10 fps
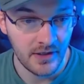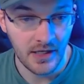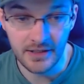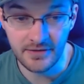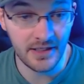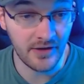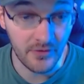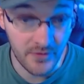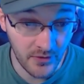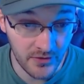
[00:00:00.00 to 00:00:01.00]
I said,
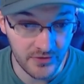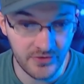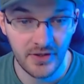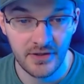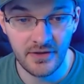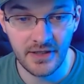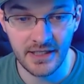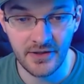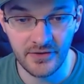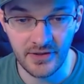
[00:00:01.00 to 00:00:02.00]
of course, you
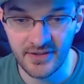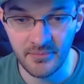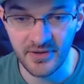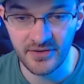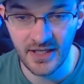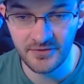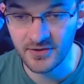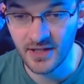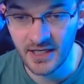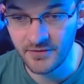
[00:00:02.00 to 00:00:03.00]
can use a separate save
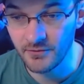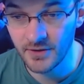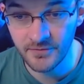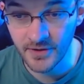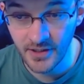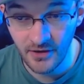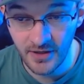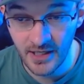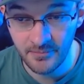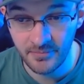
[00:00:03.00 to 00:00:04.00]
slide if you want for
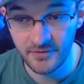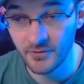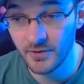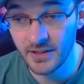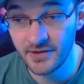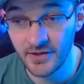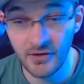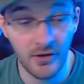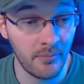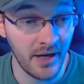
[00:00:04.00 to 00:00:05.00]
co-op, if you wanted
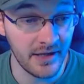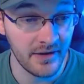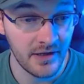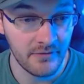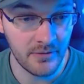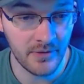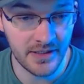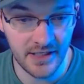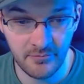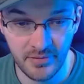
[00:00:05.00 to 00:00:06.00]
to, but we
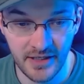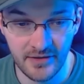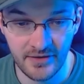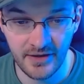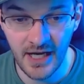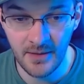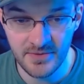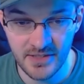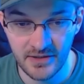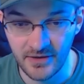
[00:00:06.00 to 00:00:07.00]
wanted to give players the
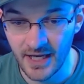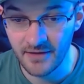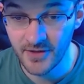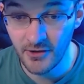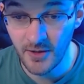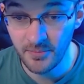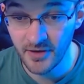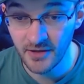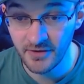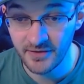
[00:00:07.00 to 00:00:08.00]
option to have co-op
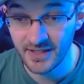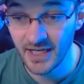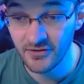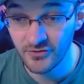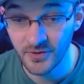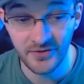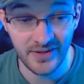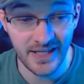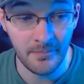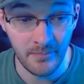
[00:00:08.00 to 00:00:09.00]
progress count towards
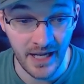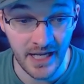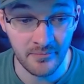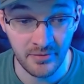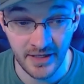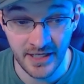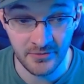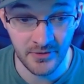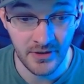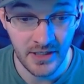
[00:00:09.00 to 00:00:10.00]
the main
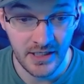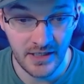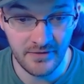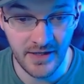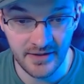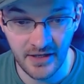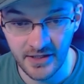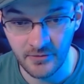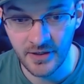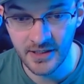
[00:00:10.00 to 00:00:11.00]
playthrough if that's how
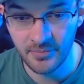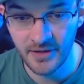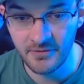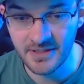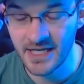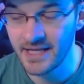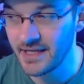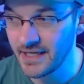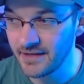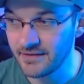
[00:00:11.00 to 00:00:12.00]
they wanted to play, which I
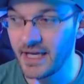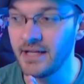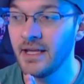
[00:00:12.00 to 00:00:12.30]
think is a